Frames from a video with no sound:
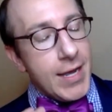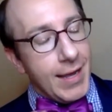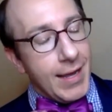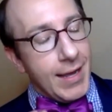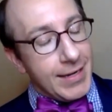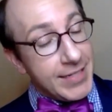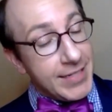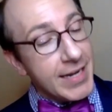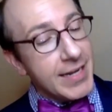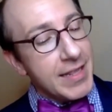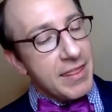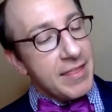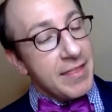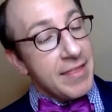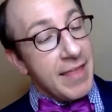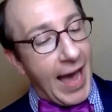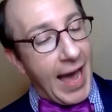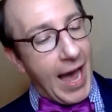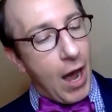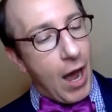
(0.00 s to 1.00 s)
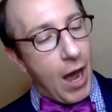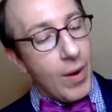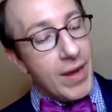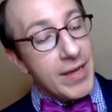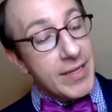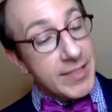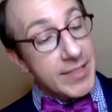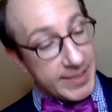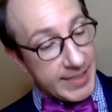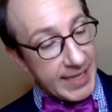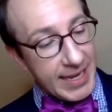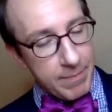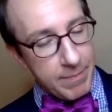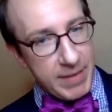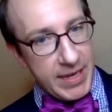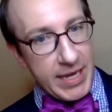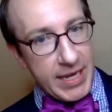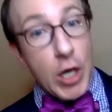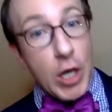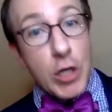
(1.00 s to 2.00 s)
Did thou see
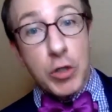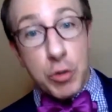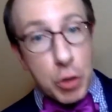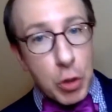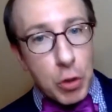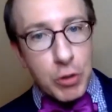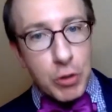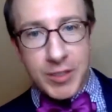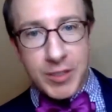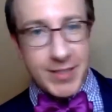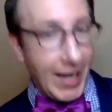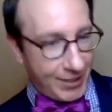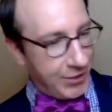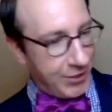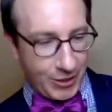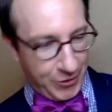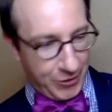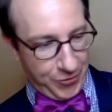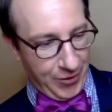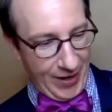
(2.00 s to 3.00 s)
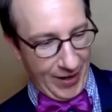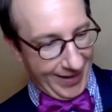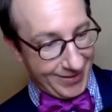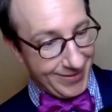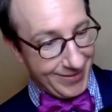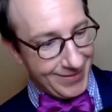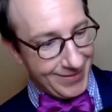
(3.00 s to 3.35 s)
me do such a trick?